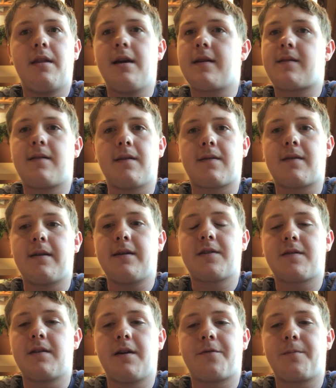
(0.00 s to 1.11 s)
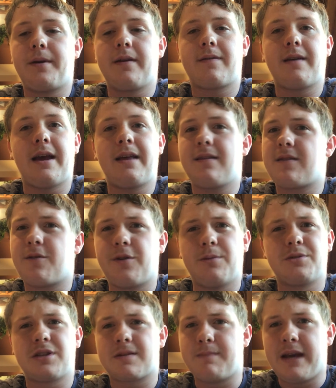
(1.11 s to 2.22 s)
That's just enough for me to say this
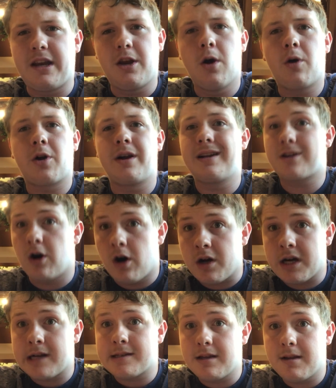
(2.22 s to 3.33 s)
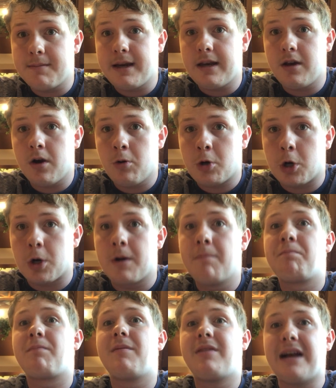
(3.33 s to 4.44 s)
film's just mediocre. And to call Godzilla mediocre,
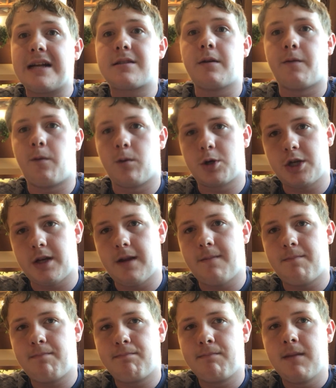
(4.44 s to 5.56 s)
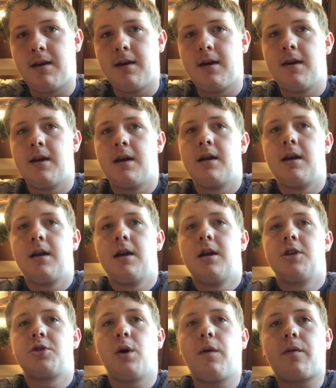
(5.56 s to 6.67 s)
that's unfortunate.
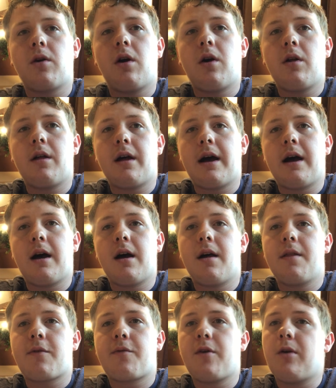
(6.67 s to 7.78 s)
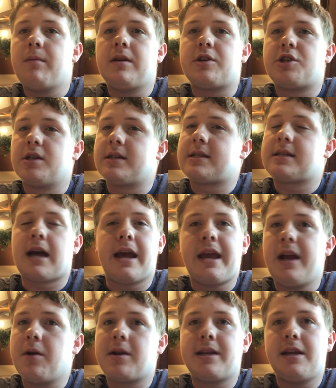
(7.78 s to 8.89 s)
So overall, this film is just, I
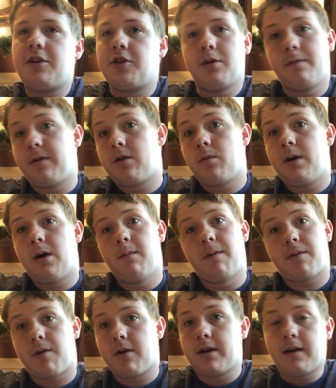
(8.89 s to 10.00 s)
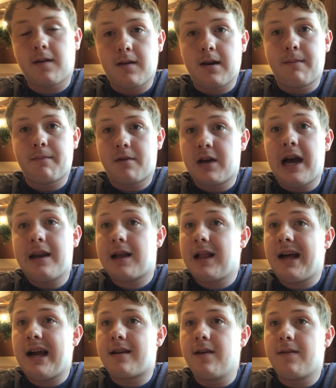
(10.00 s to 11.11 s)
hear it didn't do very well with critics, and I'm kind of
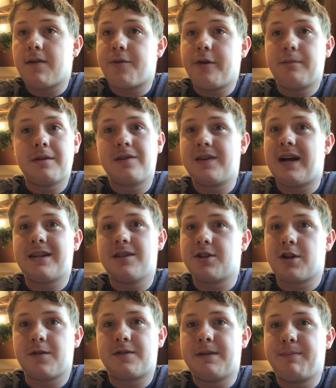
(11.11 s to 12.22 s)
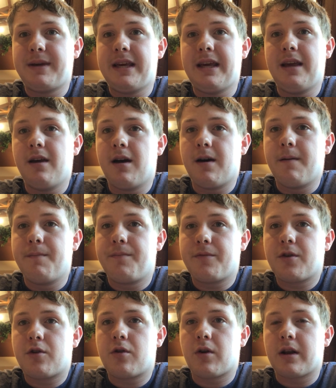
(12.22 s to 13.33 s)
glad because this film does not deserve to be
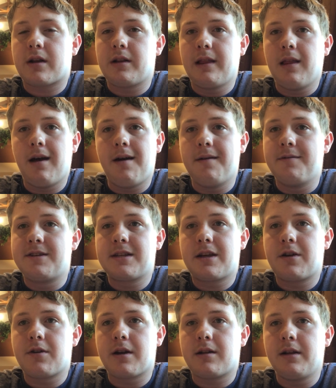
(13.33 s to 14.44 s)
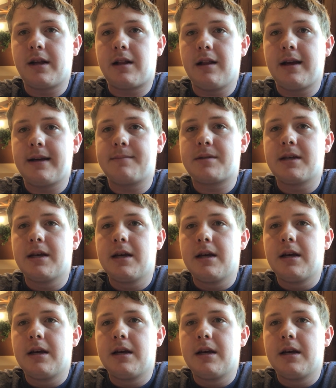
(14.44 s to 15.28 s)
critically loved, critically acclaimed.